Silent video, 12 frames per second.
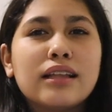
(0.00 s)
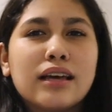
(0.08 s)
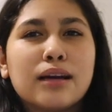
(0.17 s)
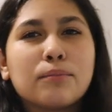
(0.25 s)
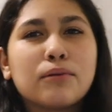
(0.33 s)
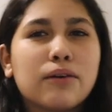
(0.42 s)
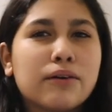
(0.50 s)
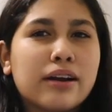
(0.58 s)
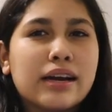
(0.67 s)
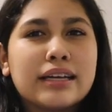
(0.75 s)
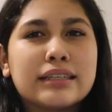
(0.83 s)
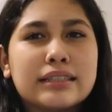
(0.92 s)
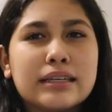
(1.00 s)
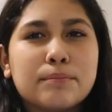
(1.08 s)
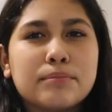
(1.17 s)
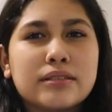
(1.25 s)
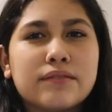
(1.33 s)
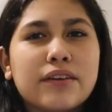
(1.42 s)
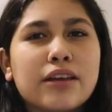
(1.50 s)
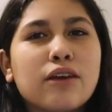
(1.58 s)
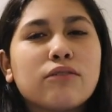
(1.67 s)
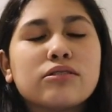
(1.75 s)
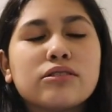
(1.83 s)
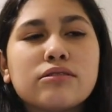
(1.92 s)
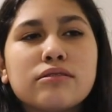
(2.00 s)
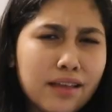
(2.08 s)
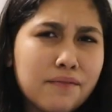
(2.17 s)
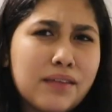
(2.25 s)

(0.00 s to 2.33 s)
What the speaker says: like a Procreate tips video soon.